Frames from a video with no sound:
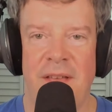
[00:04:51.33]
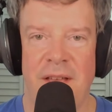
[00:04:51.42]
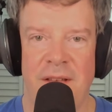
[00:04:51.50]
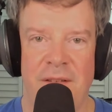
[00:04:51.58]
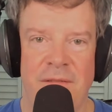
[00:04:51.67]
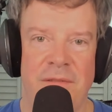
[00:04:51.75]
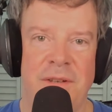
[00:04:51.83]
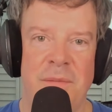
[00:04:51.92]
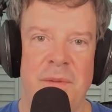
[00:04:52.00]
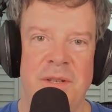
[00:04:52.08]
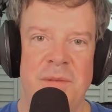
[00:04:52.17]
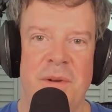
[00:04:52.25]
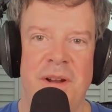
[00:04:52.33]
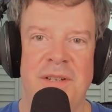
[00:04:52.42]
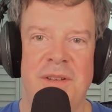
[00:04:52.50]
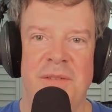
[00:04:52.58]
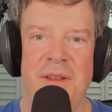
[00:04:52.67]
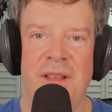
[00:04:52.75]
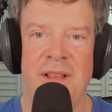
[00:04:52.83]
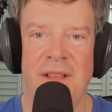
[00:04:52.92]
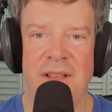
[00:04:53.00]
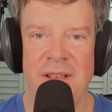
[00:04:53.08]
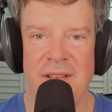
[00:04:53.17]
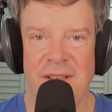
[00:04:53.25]
15 minutes of
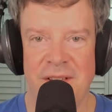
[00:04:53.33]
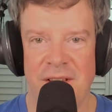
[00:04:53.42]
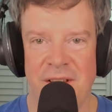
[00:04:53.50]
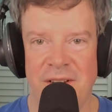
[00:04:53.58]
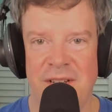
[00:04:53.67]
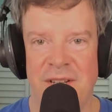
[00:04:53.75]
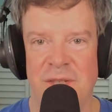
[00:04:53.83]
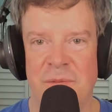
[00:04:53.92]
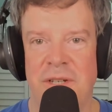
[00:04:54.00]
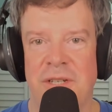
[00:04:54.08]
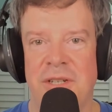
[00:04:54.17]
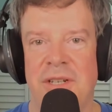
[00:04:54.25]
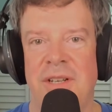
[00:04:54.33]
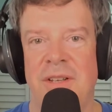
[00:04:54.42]
productivity, context switch,